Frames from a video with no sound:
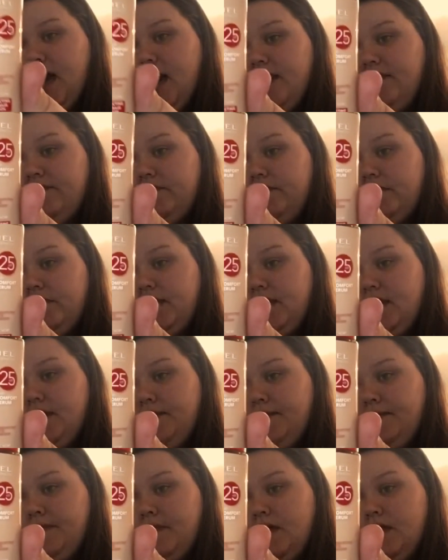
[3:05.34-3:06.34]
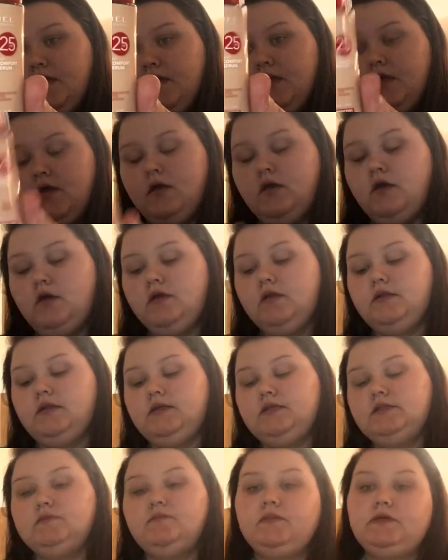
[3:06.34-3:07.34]
Ivory.
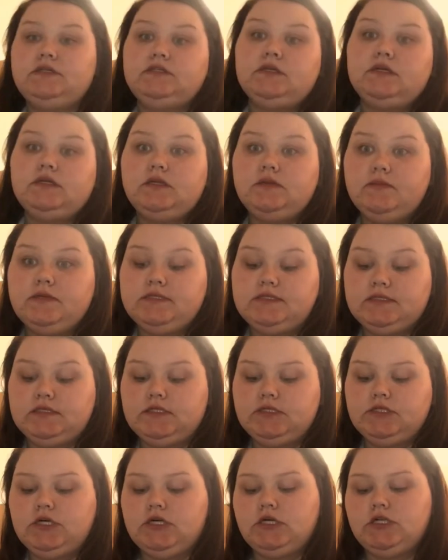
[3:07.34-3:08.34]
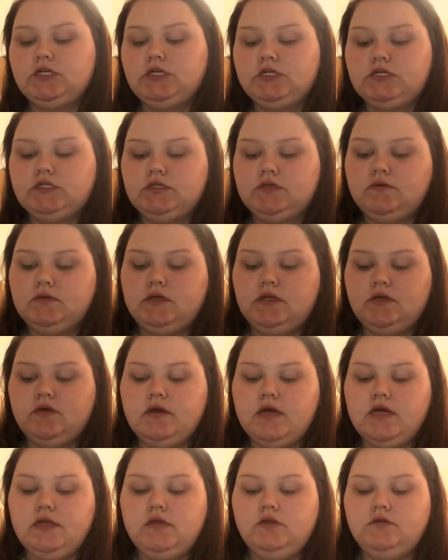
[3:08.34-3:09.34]
That's basically my skin color, so we're going to
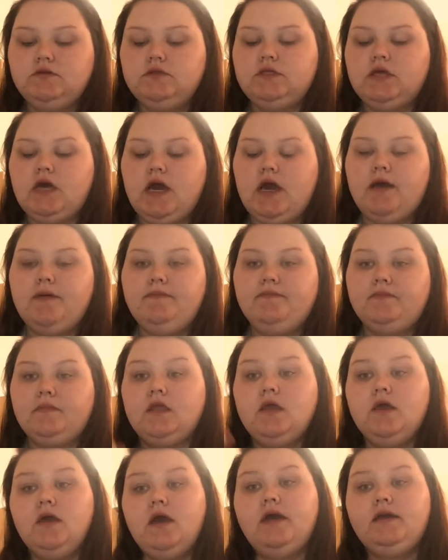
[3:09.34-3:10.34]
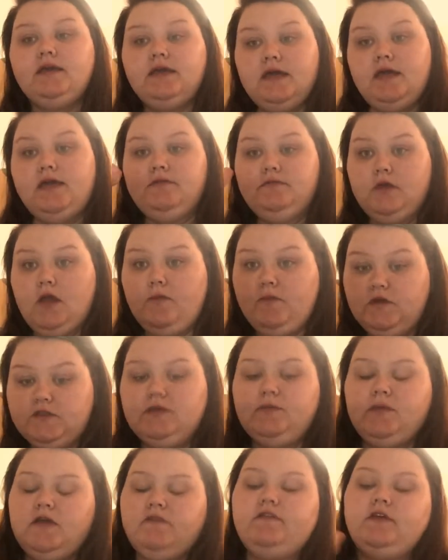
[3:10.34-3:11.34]
go ahead and use that. Again, I'm
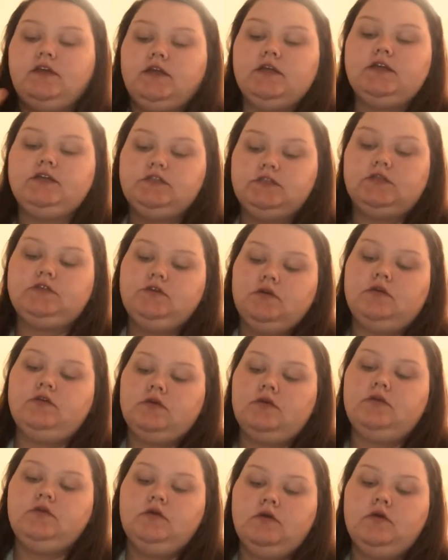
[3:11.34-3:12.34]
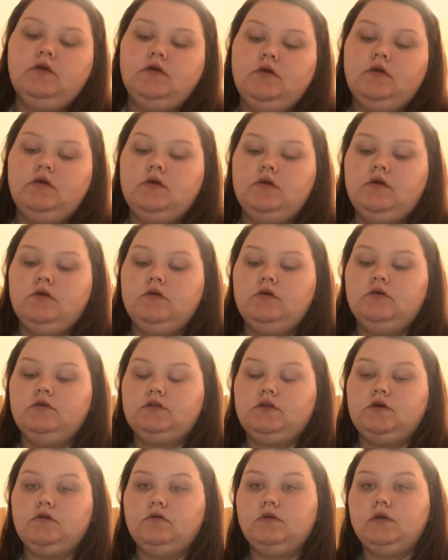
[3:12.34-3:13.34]
using my fingers.
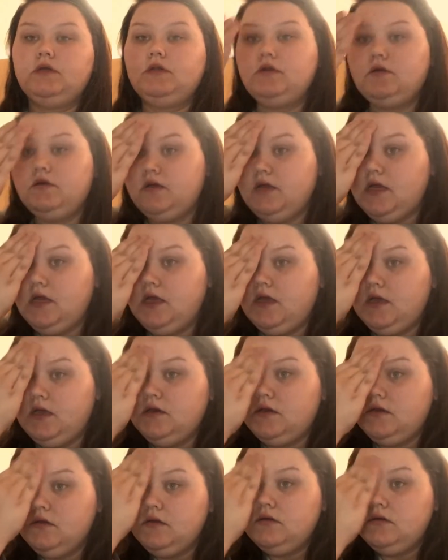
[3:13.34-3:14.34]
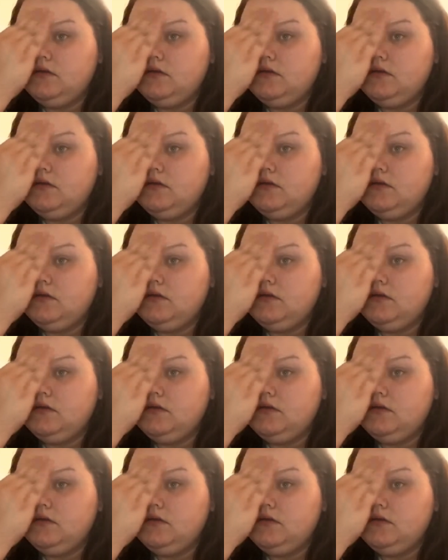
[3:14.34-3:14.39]
So we're going to go ahead.